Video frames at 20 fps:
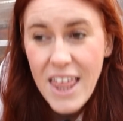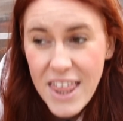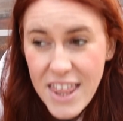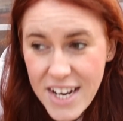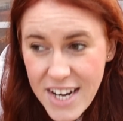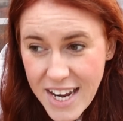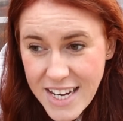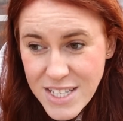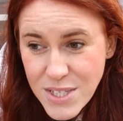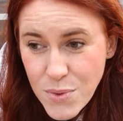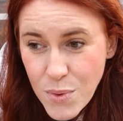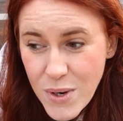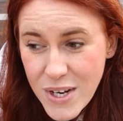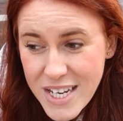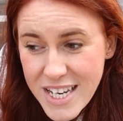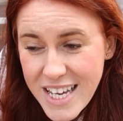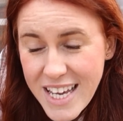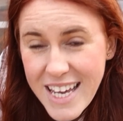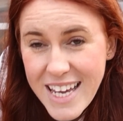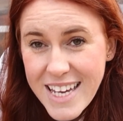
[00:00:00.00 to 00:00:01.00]
The next
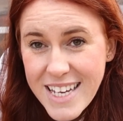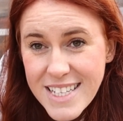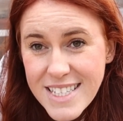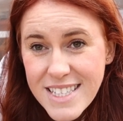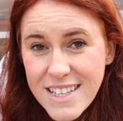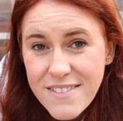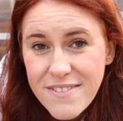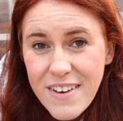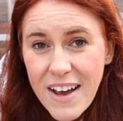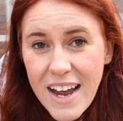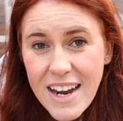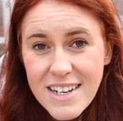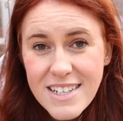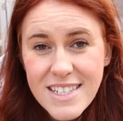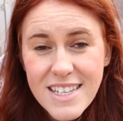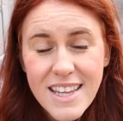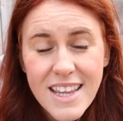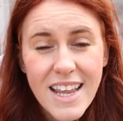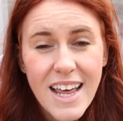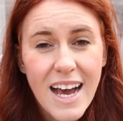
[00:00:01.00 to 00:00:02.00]
one is the
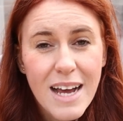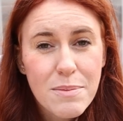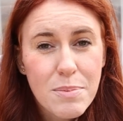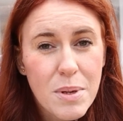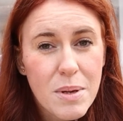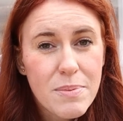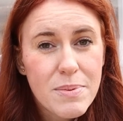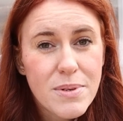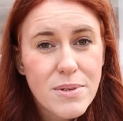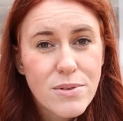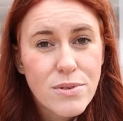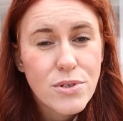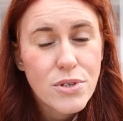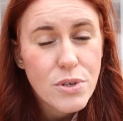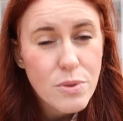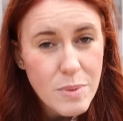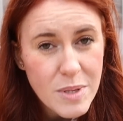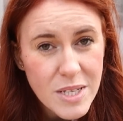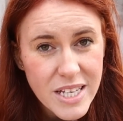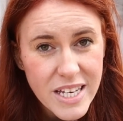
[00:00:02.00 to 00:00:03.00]
fact that people
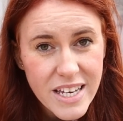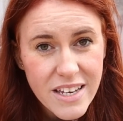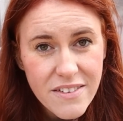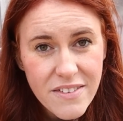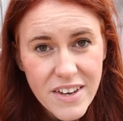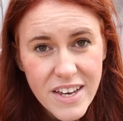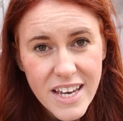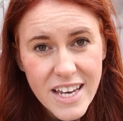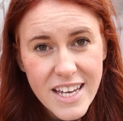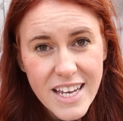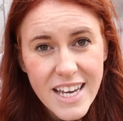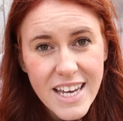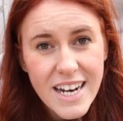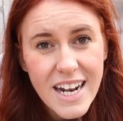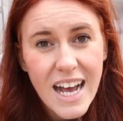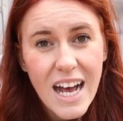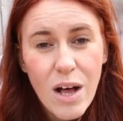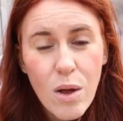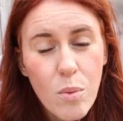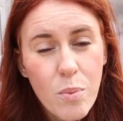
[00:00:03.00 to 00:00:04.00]
do believe it can
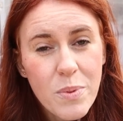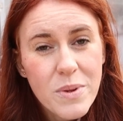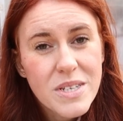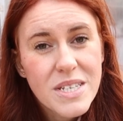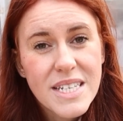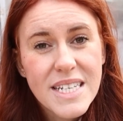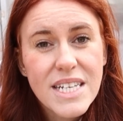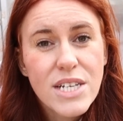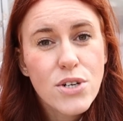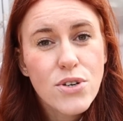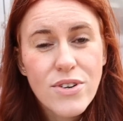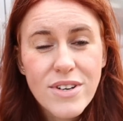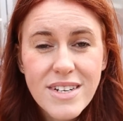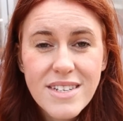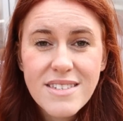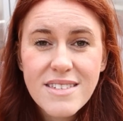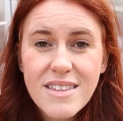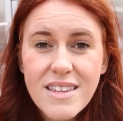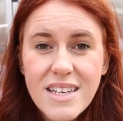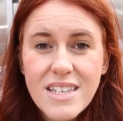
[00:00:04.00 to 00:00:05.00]
help
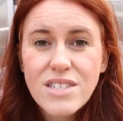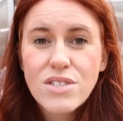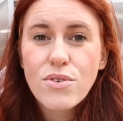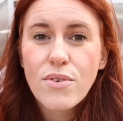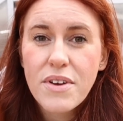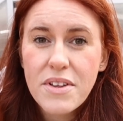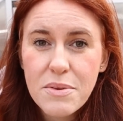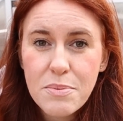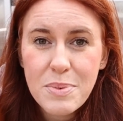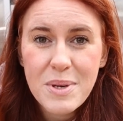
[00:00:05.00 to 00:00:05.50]
decrease the soil